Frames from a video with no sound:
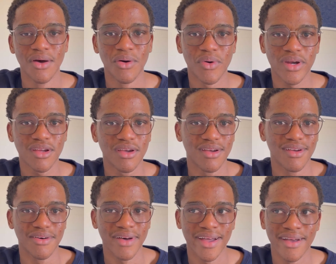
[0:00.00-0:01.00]
What
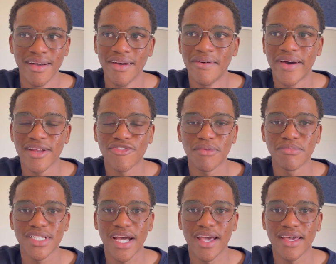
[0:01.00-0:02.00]
if I'm
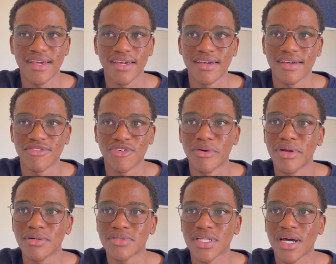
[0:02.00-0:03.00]
dying? For
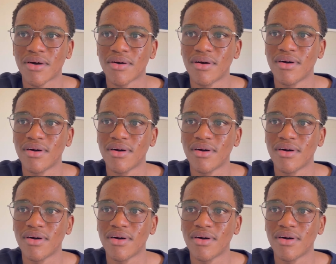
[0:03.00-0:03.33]
reals now.